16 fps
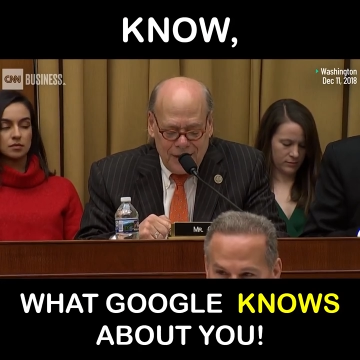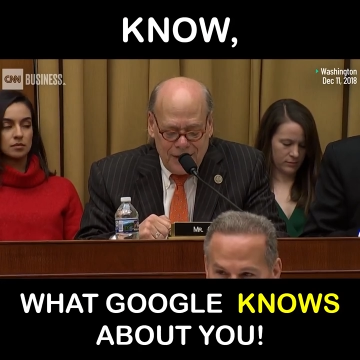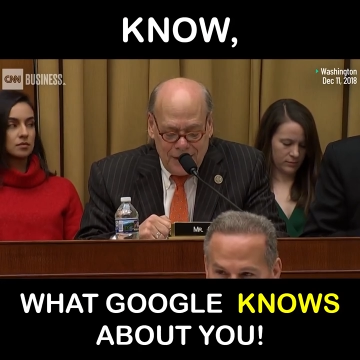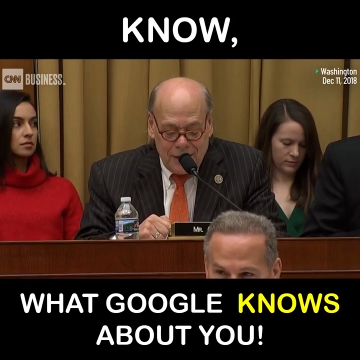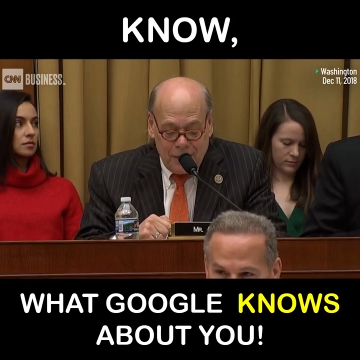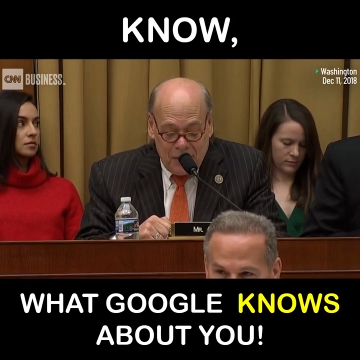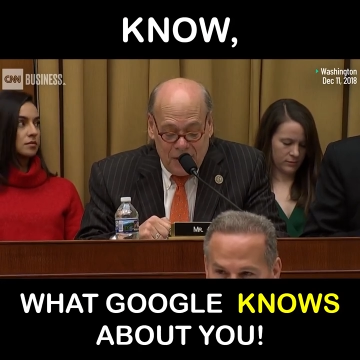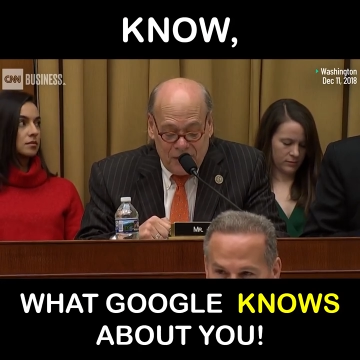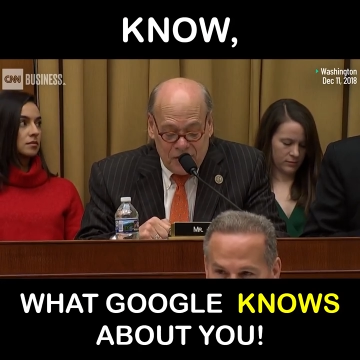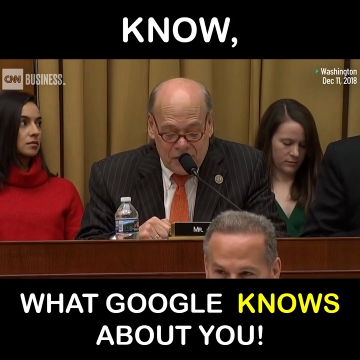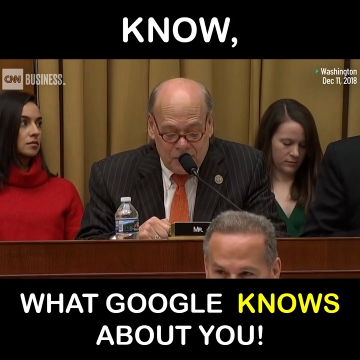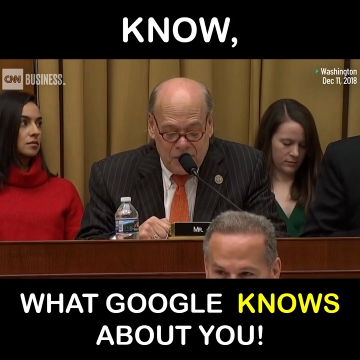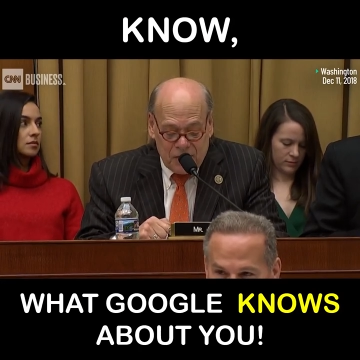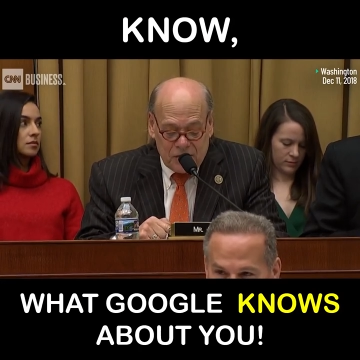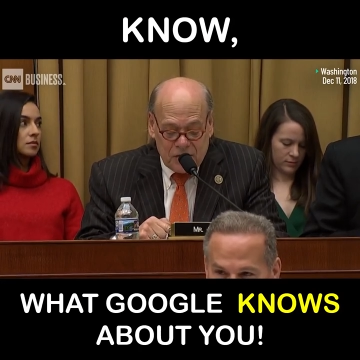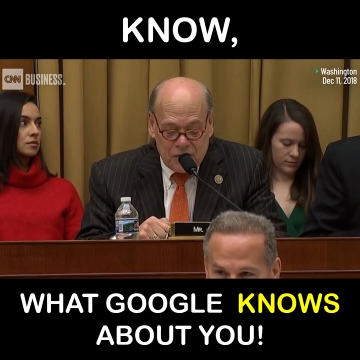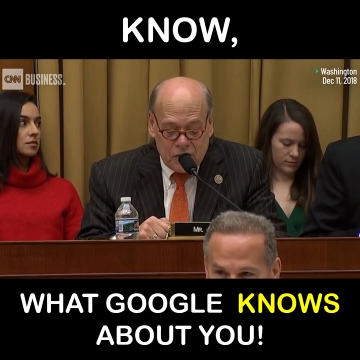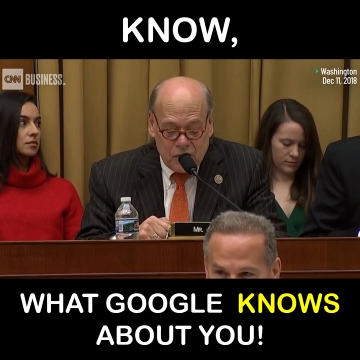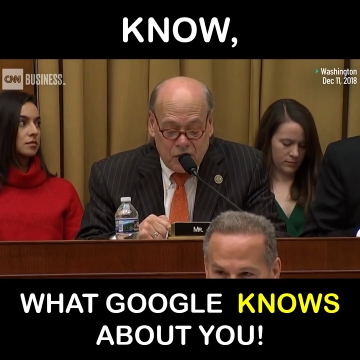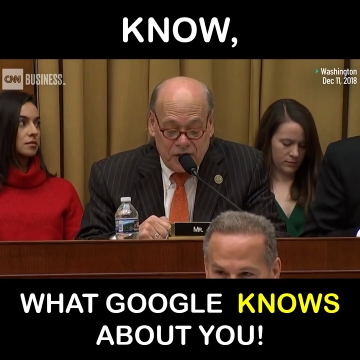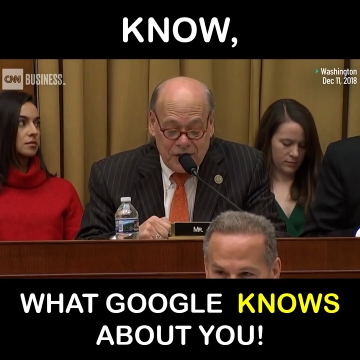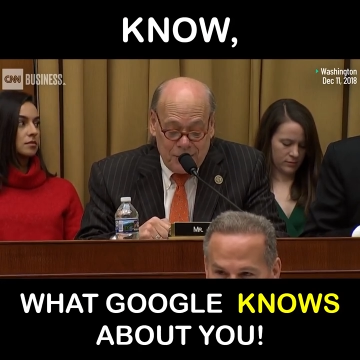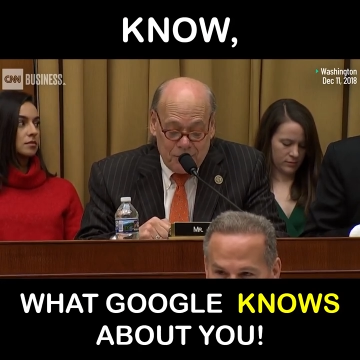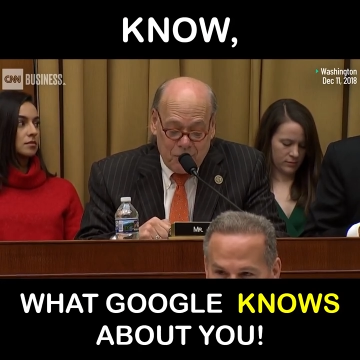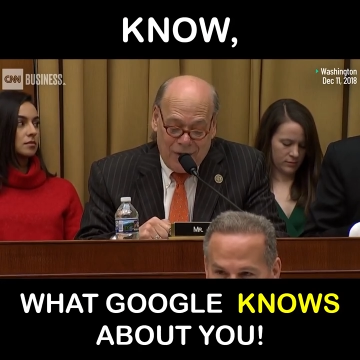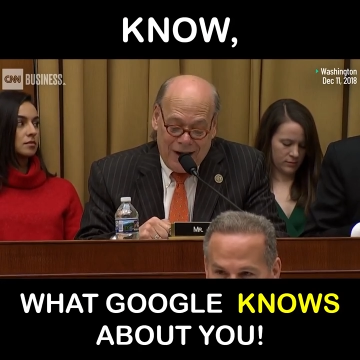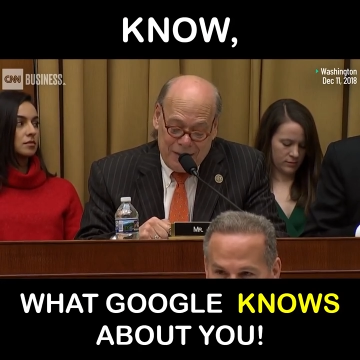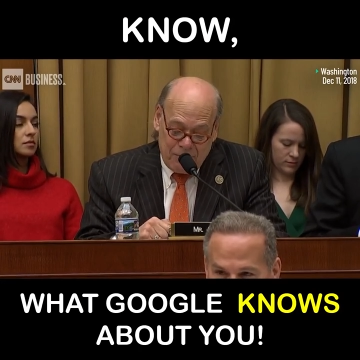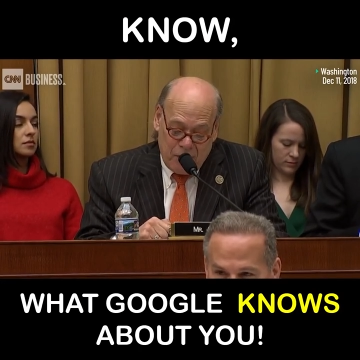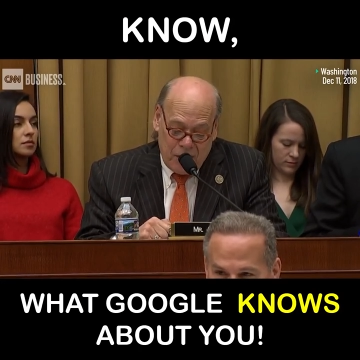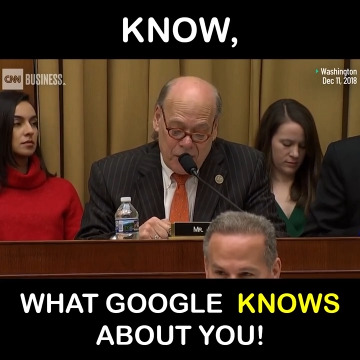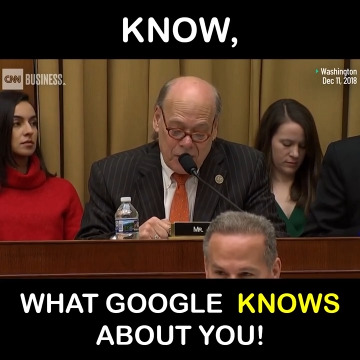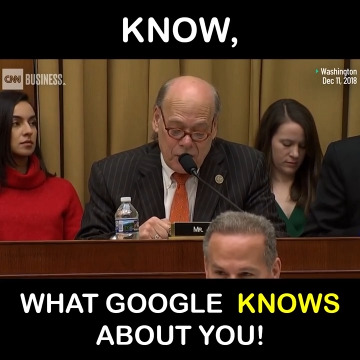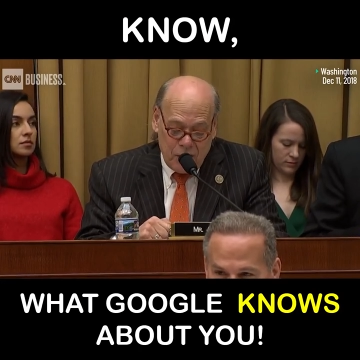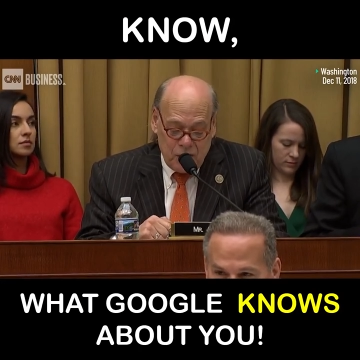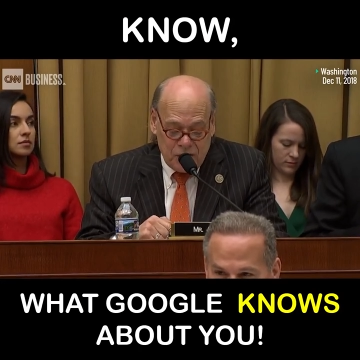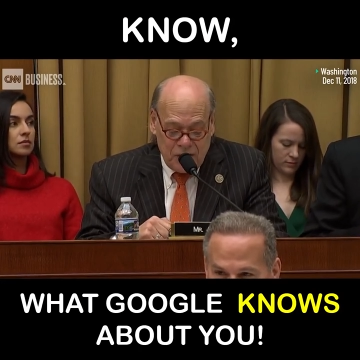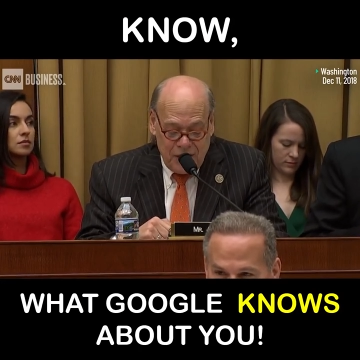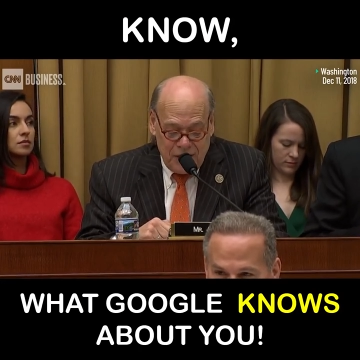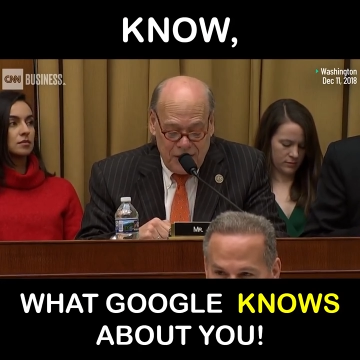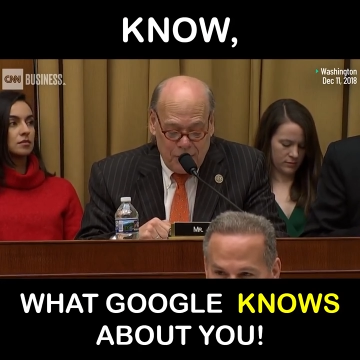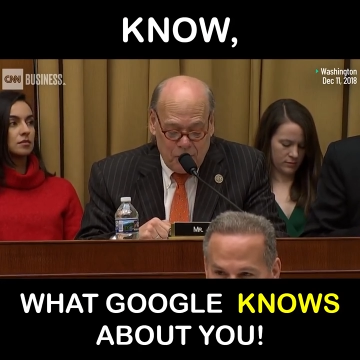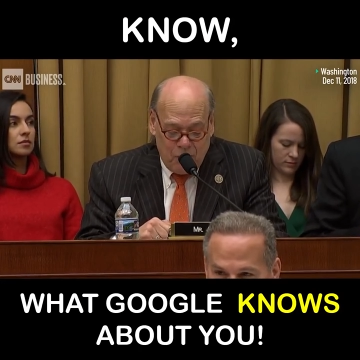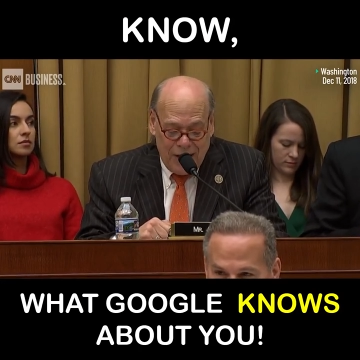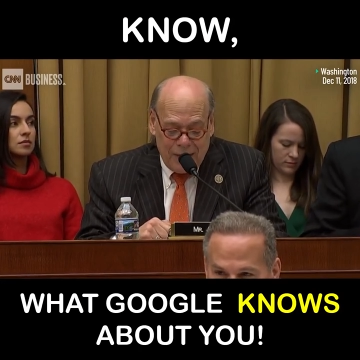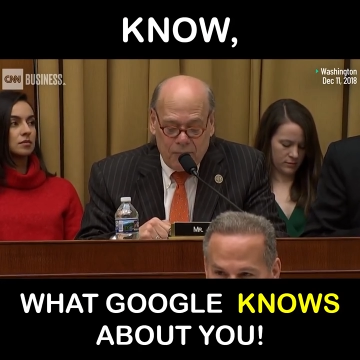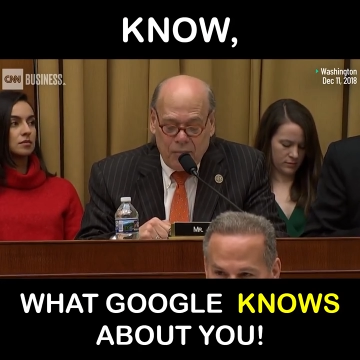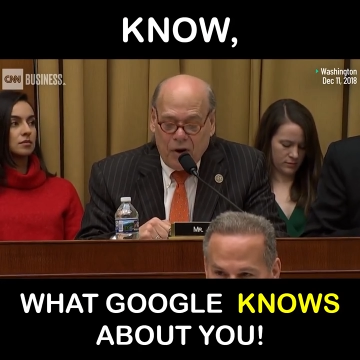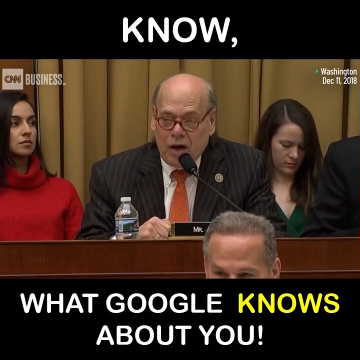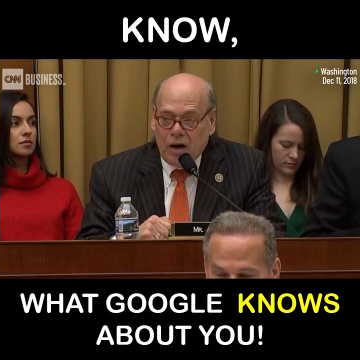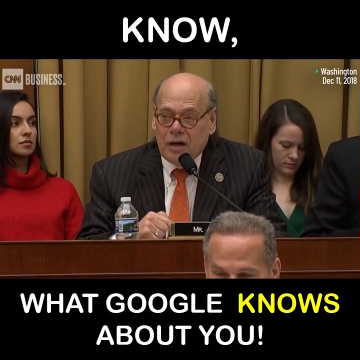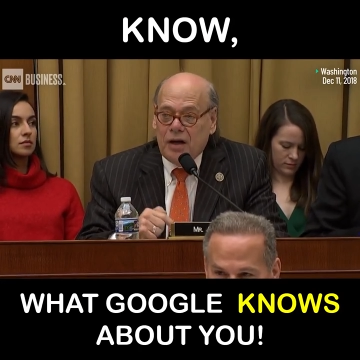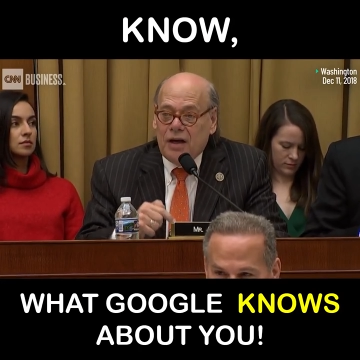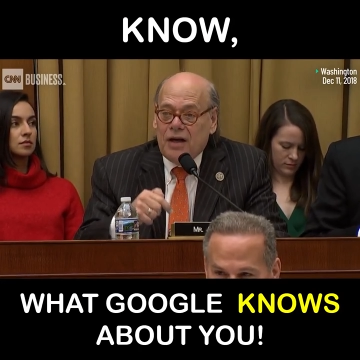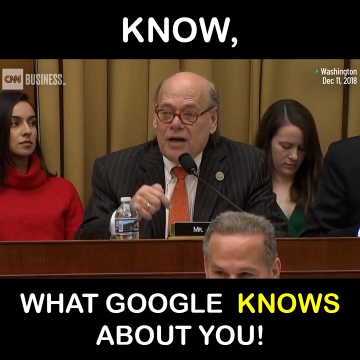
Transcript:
Speaker 1: then the Memphis Business Journal, then Breitbart News, then Breitbart.